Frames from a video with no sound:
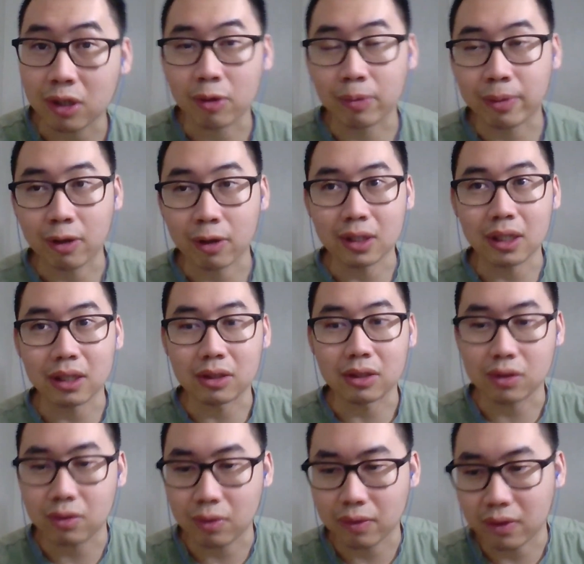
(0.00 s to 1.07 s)
party and
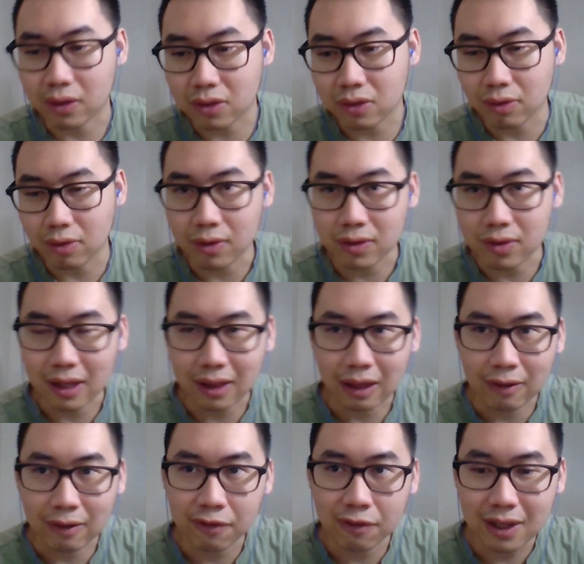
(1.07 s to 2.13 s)
just sort of the struggles that
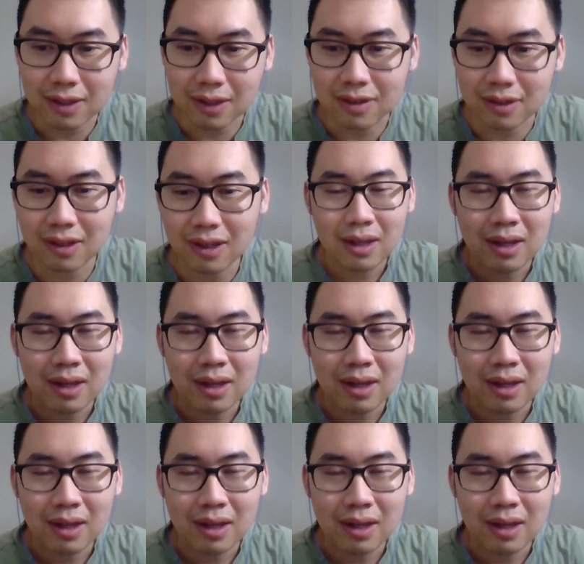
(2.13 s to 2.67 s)
they faced.